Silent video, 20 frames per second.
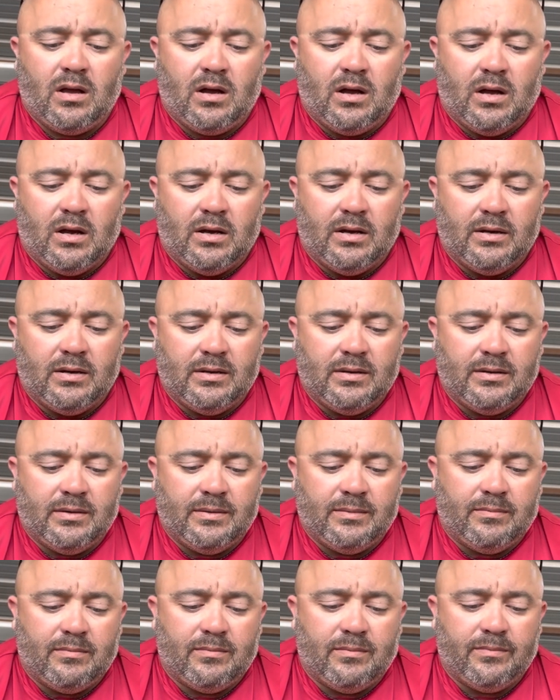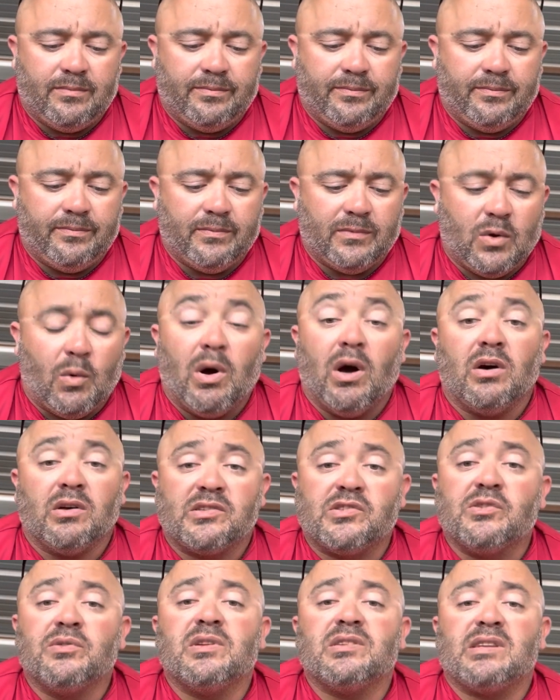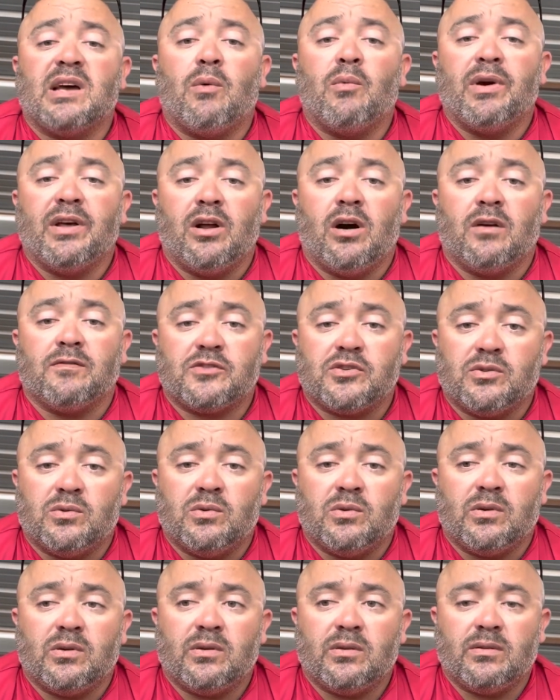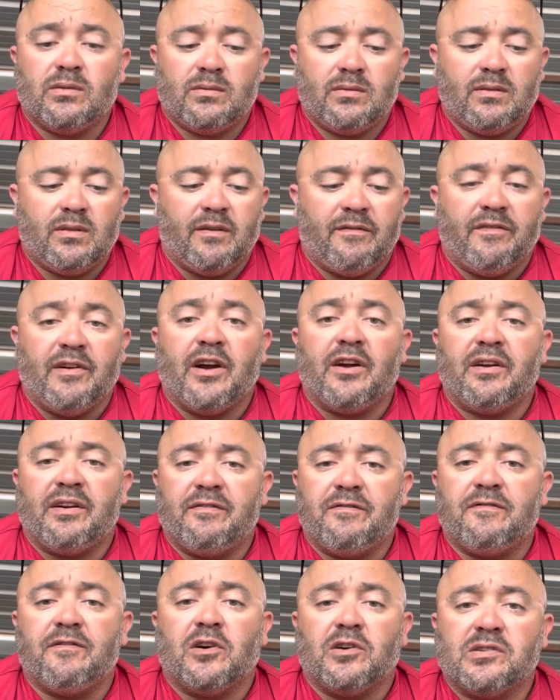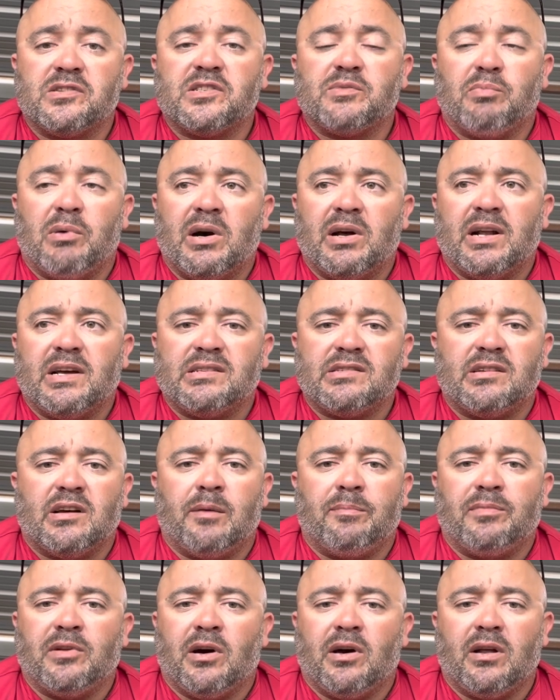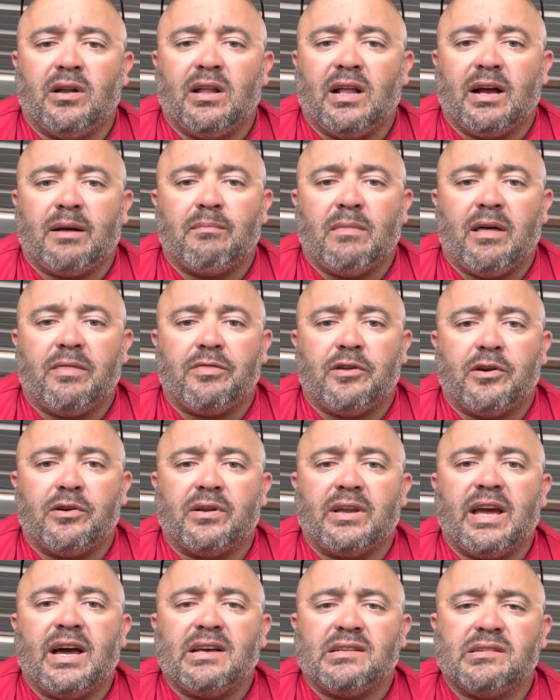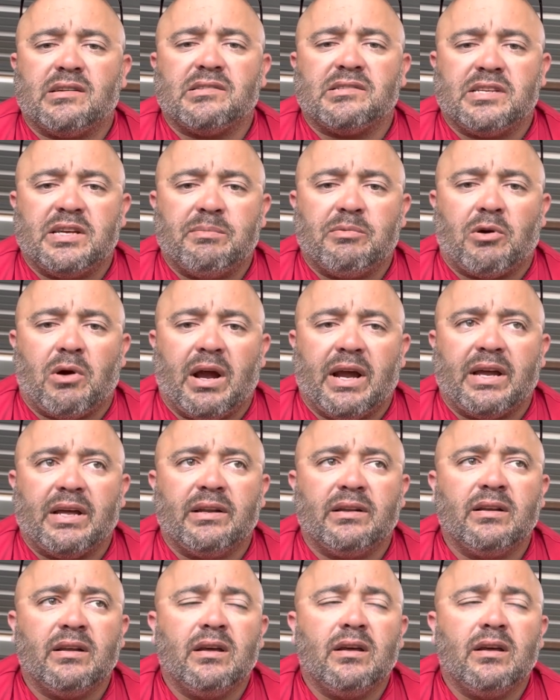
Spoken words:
As soon as I went offshore, the very first spot I stopped on, like my third cast, I was deep cranking